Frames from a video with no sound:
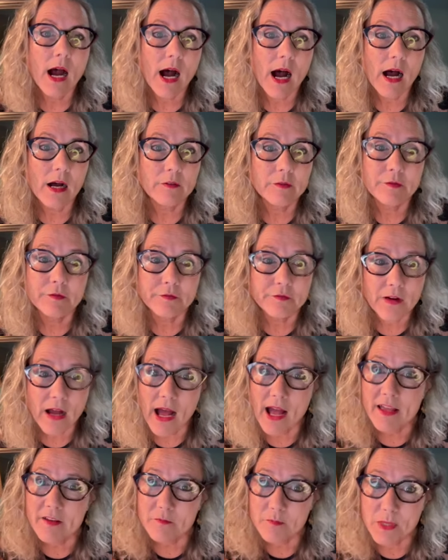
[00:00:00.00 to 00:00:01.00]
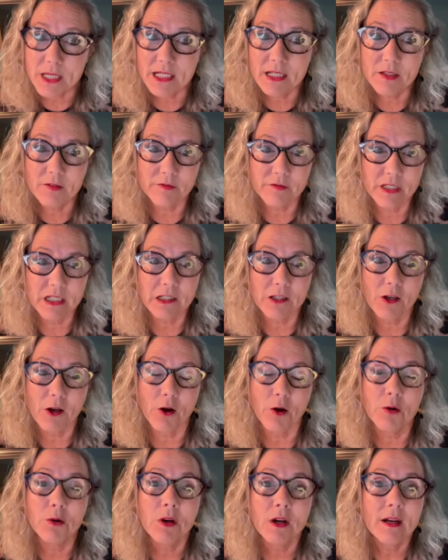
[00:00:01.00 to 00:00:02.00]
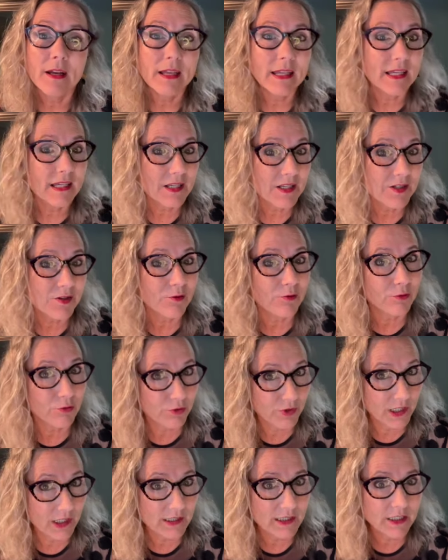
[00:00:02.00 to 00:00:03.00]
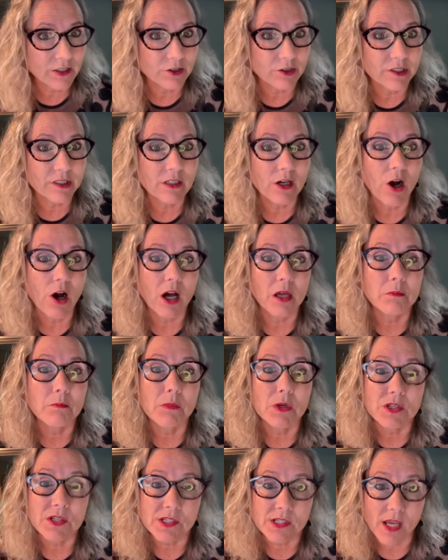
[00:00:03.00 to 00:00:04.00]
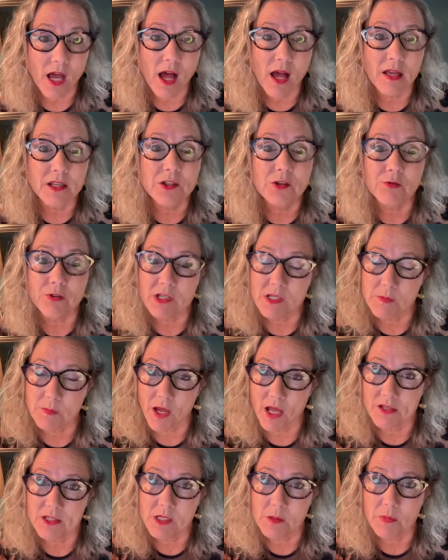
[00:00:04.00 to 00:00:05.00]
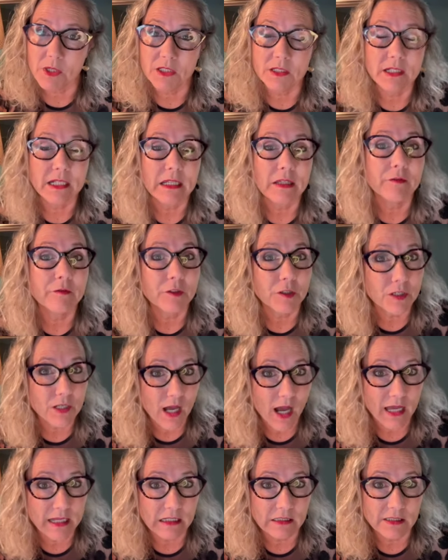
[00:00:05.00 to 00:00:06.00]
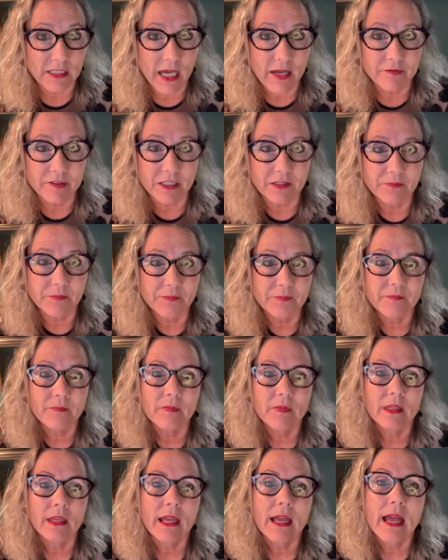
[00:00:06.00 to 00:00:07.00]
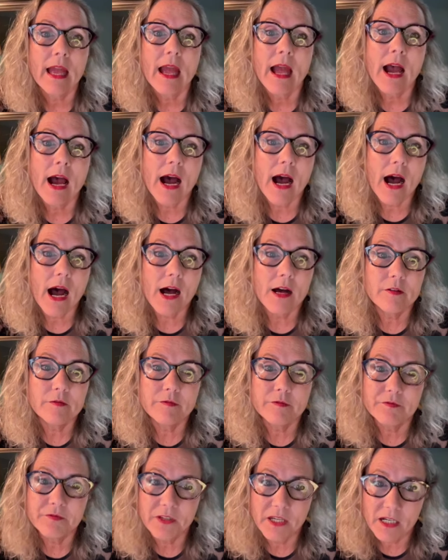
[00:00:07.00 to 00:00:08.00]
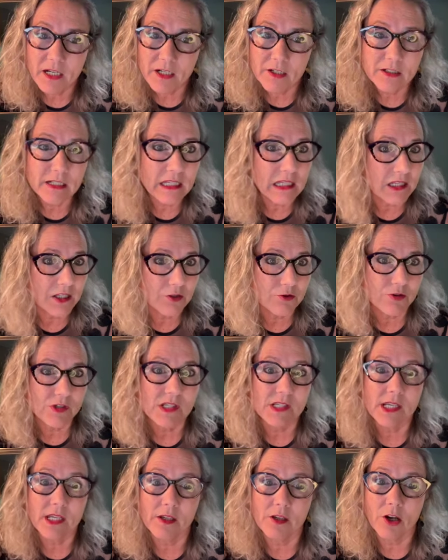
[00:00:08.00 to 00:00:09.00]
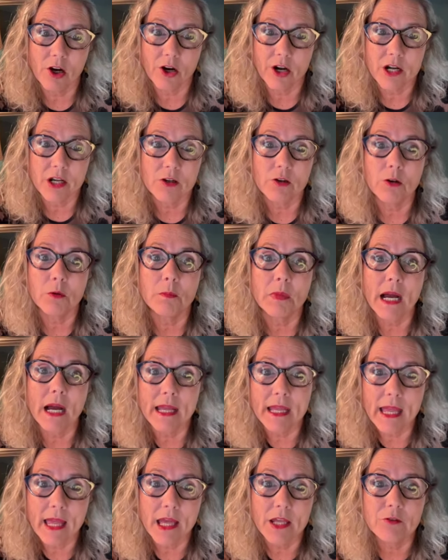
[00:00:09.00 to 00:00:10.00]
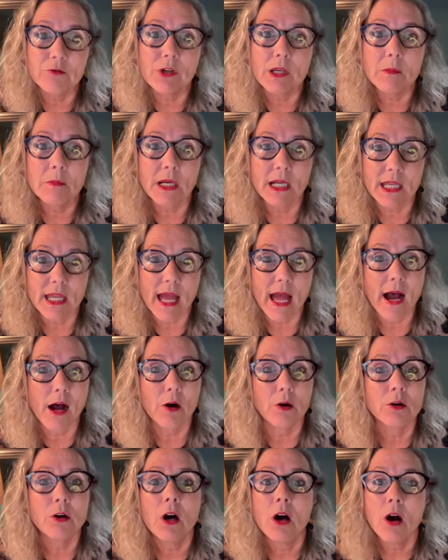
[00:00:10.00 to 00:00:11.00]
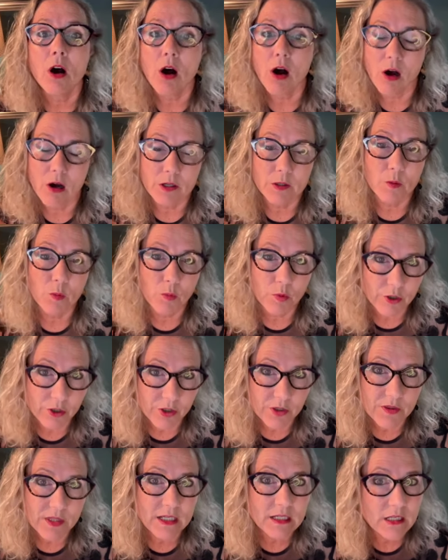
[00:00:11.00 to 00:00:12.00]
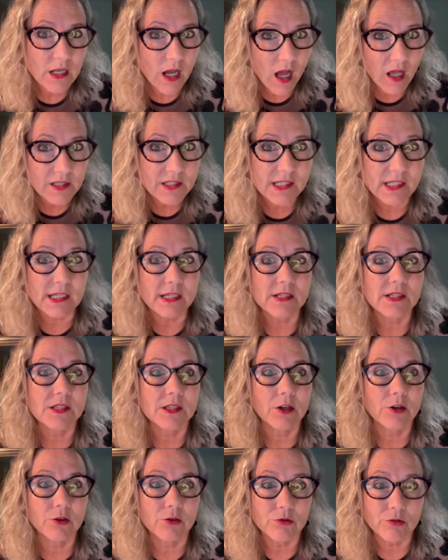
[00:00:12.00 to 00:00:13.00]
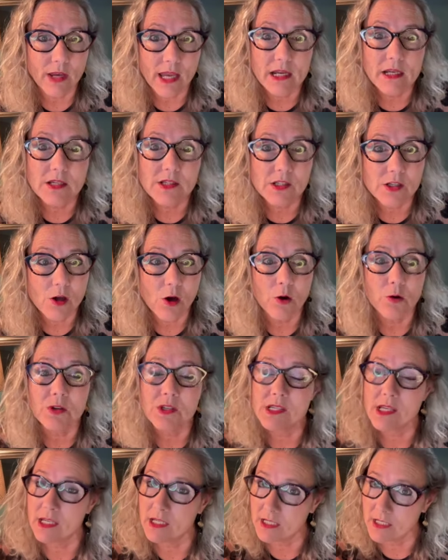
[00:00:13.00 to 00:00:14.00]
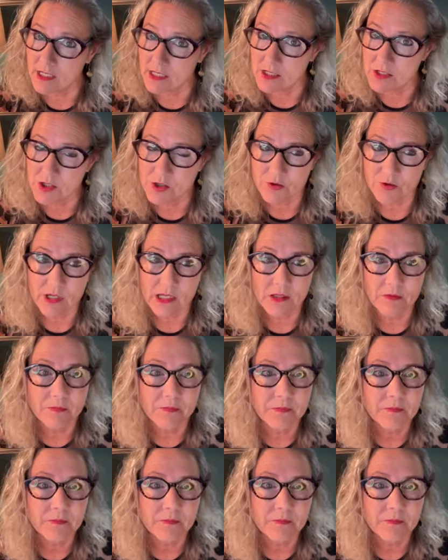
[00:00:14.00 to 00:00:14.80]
A five minute video is really good on Mossad's responsibility for 9 11. A very interesting article by Henry Makow on Were the Nazis the Greatest Hoax in History?